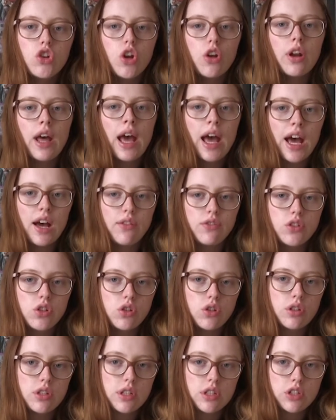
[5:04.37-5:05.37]
don't have to
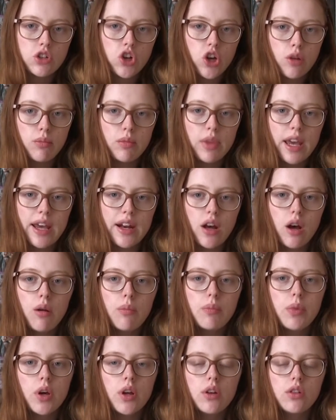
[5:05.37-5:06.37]
use this term later,
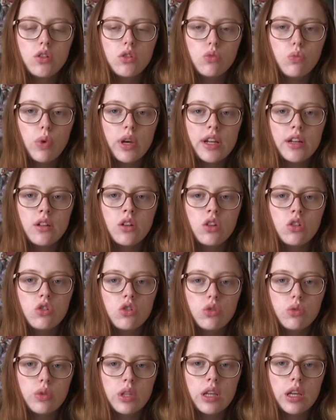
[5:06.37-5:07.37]
but when
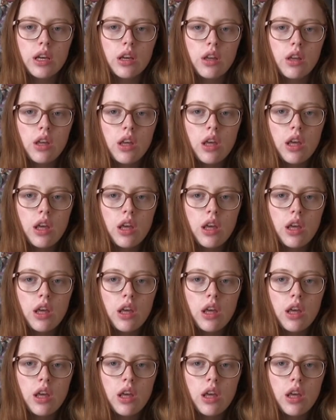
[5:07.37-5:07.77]
doing